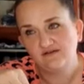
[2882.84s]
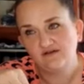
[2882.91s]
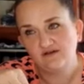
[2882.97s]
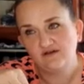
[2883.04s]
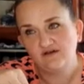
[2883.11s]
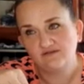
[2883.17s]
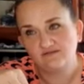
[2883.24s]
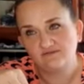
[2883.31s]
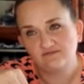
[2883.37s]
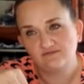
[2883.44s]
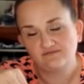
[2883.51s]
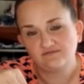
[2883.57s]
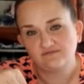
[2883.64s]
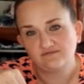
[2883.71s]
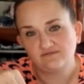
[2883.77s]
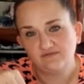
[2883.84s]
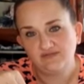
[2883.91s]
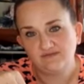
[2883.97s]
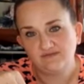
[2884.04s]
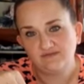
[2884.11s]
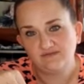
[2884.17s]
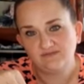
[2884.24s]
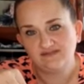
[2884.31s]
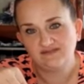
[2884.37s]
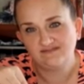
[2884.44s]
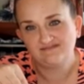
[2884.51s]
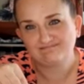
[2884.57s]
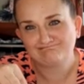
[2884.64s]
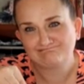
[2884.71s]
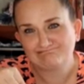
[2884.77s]
oh, wait a minute,
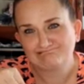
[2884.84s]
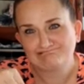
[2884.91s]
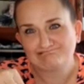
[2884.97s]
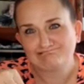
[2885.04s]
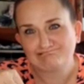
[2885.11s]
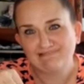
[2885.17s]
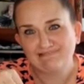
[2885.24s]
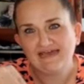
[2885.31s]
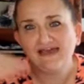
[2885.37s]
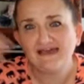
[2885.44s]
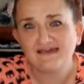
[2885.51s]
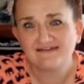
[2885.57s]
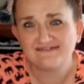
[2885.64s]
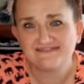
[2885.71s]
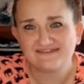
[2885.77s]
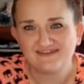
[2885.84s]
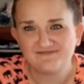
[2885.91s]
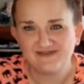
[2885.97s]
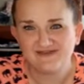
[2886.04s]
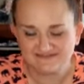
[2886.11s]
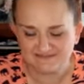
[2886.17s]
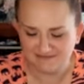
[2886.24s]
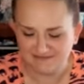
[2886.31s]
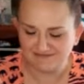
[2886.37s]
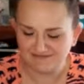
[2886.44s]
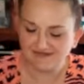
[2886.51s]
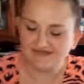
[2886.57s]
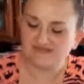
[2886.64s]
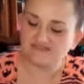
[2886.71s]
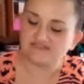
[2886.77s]
how does it go back together?
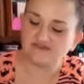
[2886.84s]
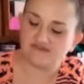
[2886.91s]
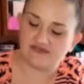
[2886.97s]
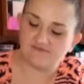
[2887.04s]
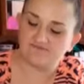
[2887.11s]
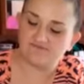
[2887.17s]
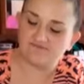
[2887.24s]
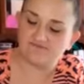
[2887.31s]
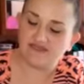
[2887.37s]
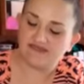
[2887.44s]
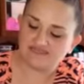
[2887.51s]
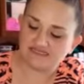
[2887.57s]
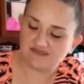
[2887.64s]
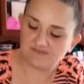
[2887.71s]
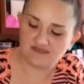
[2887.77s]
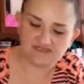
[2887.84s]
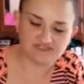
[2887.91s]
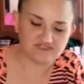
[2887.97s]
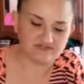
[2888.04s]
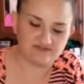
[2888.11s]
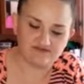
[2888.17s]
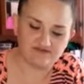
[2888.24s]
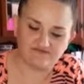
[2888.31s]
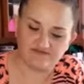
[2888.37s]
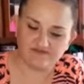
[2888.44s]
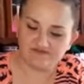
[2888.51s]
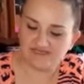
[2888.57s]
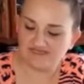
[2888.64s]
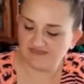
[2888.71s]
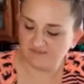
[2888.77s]
So yeah, take a picture if
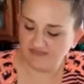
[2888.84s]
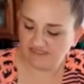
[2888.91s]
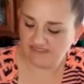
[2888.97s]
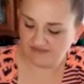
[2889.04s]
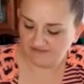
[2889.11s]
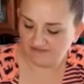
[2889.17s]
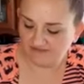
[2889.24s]
you're like me.